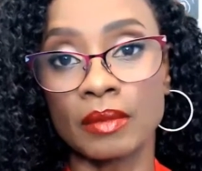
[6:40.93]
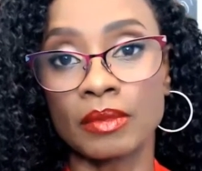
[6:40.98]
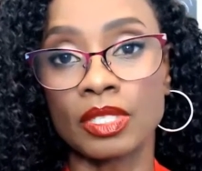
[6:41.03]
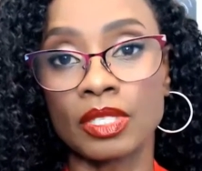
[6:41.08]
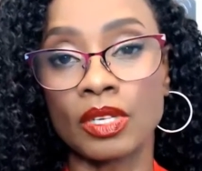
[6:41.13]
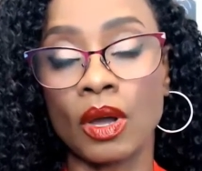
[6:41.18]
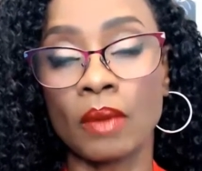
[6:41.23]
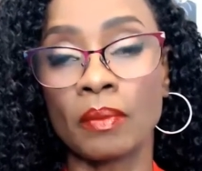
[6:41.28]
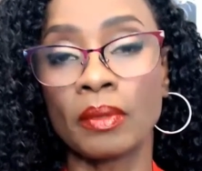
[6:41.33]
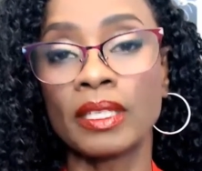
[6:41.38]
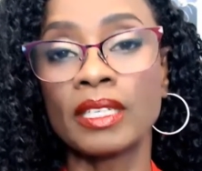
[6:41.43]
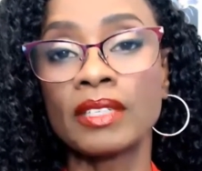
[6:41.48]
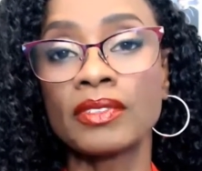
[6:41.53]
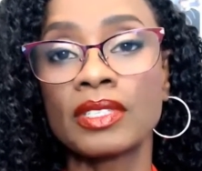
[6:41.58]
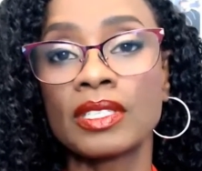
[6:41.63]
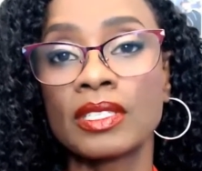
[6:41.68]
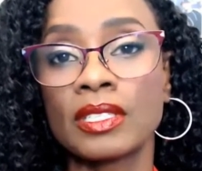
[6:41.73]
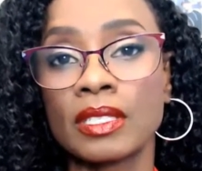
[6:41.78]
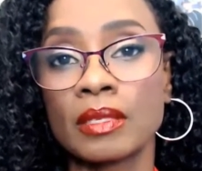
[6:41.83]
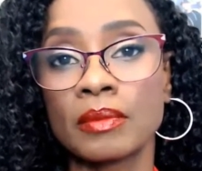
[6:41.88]
So our belief
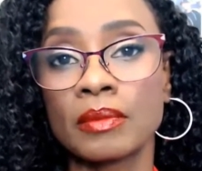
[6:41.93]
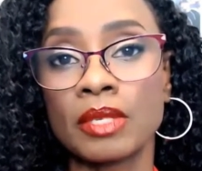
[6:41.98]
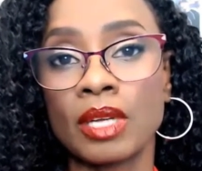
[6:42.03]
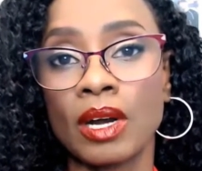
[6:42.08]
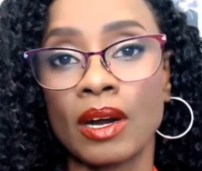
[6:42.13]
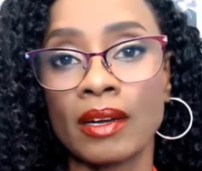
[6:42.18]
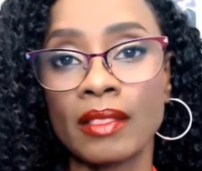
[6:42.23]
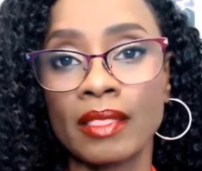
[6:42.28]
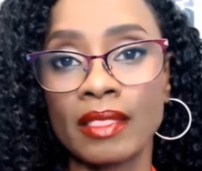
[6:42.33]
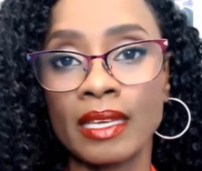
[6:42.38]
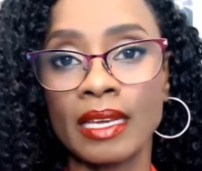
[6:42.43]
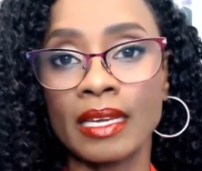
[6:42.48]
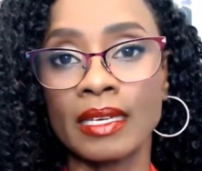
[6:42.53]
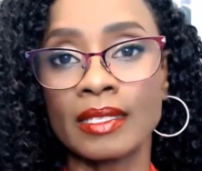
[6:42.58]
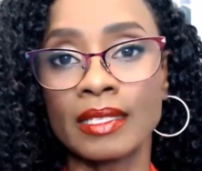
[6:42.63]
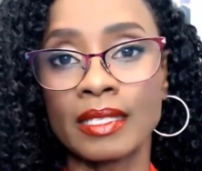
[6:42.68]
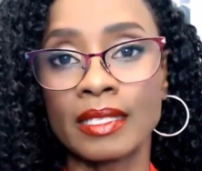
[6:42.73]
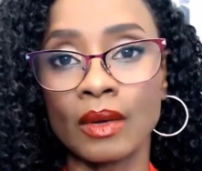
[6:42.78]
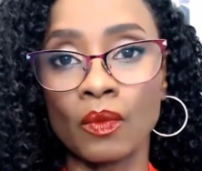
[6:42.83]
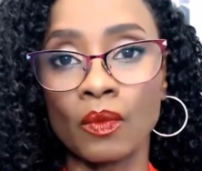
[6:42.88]
systems aren't
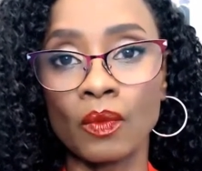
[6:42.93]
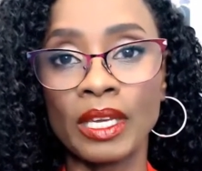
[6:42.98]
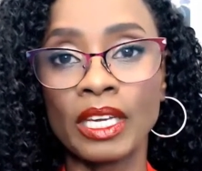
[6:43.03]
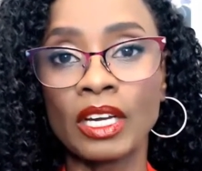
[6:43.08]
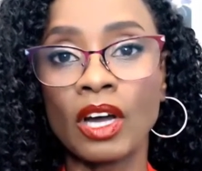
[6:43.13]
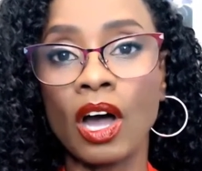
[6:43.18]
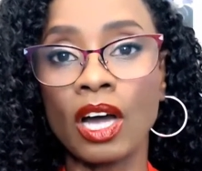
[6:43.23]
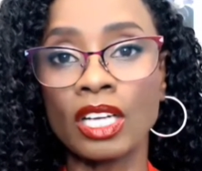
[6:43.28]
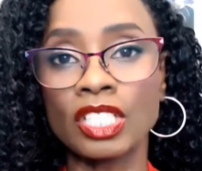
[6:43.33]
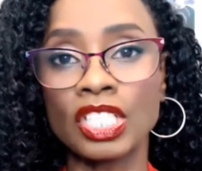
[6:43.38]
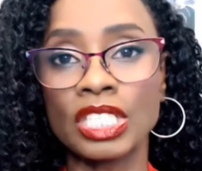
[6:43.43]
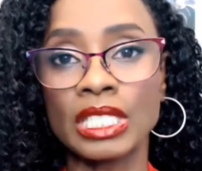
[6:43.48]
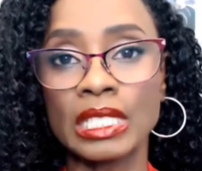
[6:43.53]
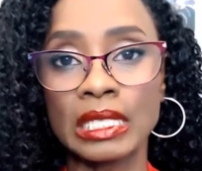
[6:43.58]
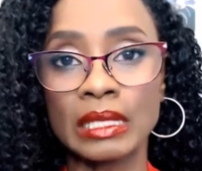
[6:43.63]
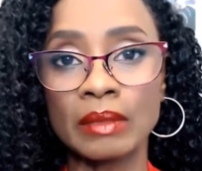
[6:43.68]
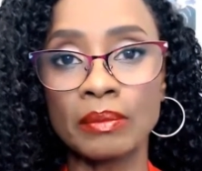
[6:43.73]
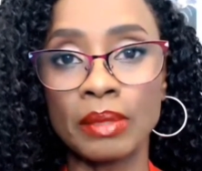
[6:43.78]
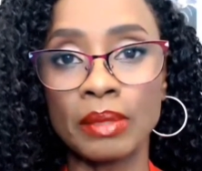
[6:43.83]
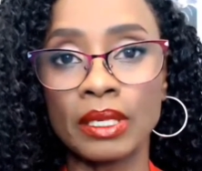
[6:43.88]
things that we
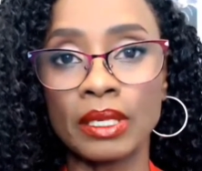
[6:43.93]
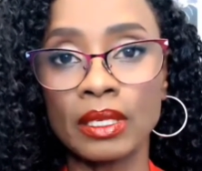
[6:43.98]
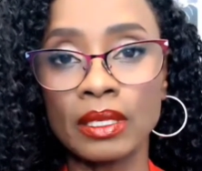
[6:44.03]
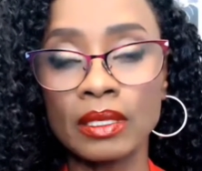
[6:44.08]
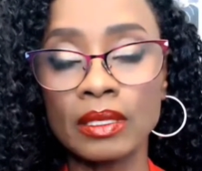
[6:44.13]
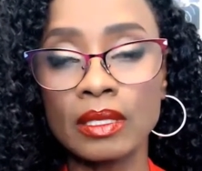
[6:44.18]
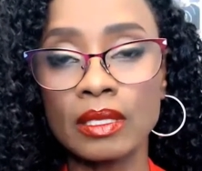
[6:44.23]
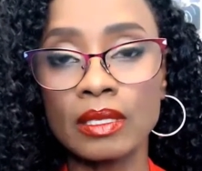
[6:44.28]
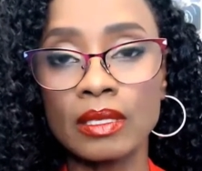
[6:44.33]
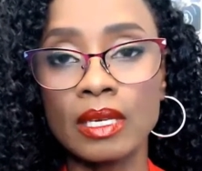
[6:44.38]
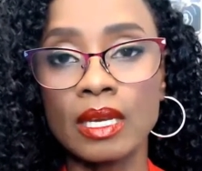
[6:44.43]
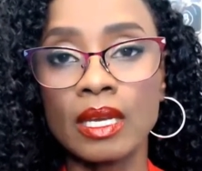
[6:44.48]
consciously built.